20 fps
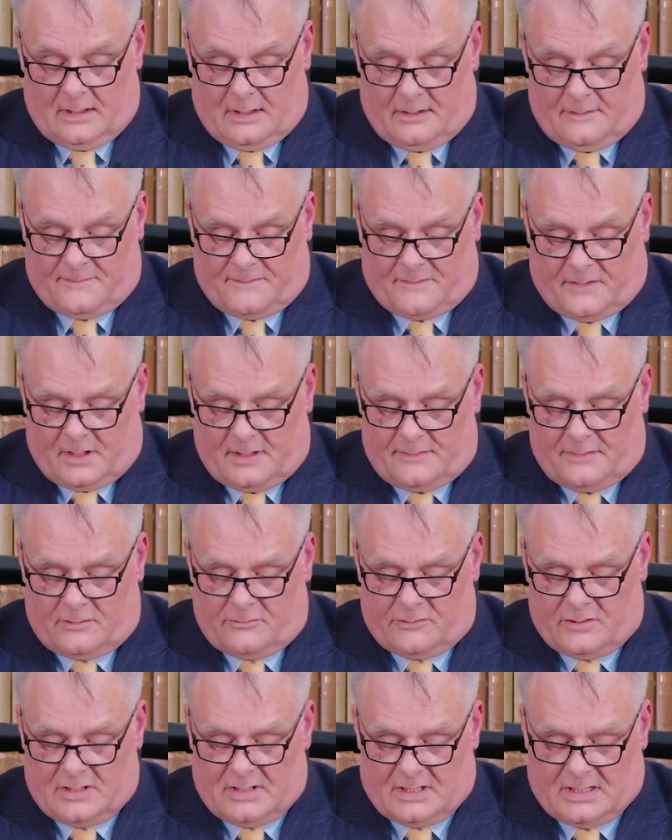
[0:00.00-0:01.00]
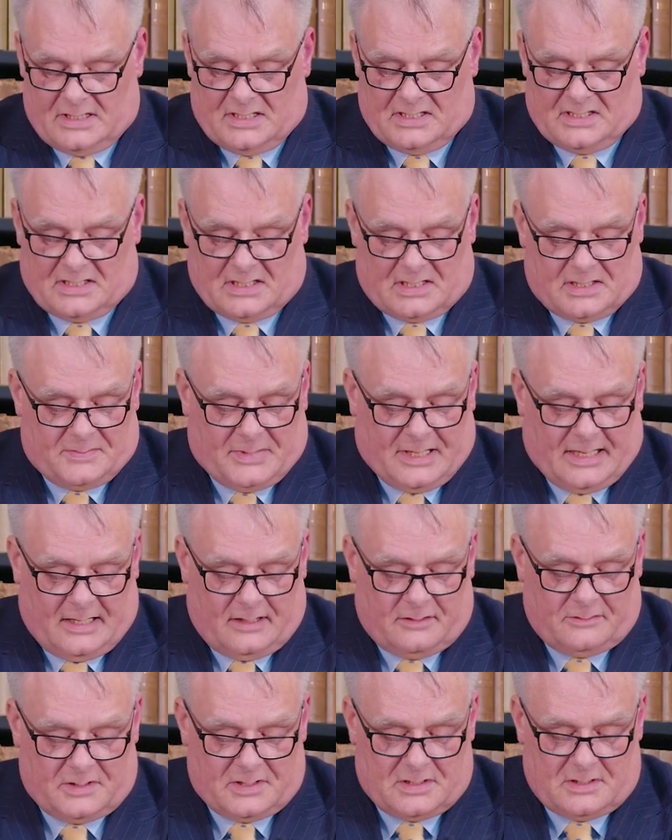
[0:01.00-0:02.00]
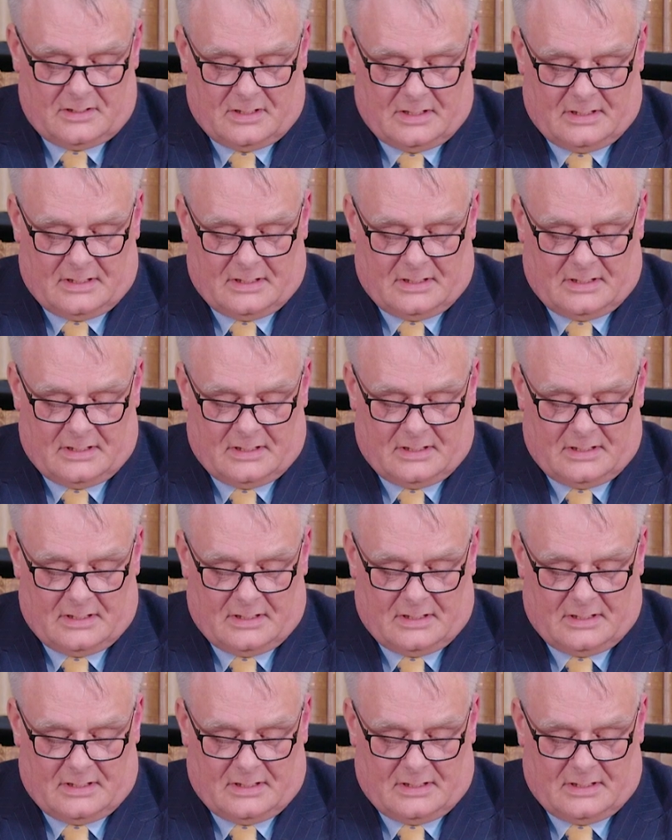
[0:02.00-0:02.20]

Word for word: of £596